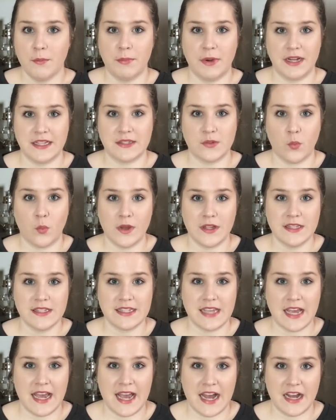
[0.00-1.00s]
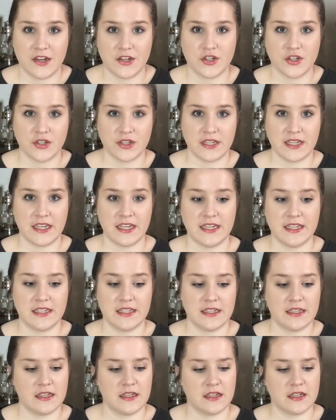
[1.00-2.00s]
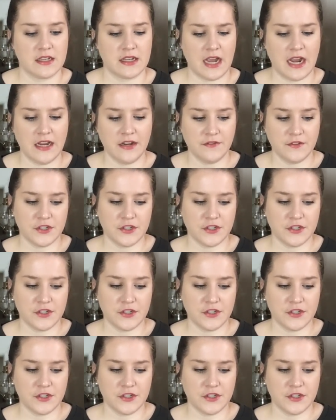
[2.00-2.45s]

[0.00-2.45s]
but once I actually kind